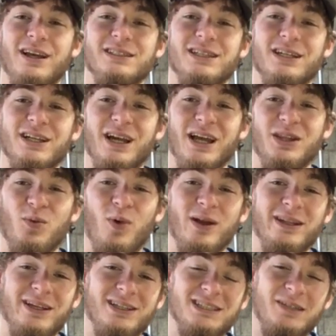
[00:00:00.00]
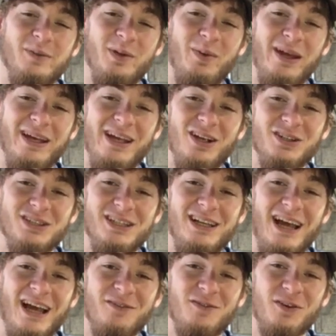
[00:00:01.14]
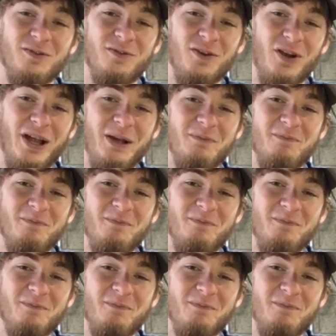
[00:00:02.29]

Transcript: is going to get the one that you see me make here today for free.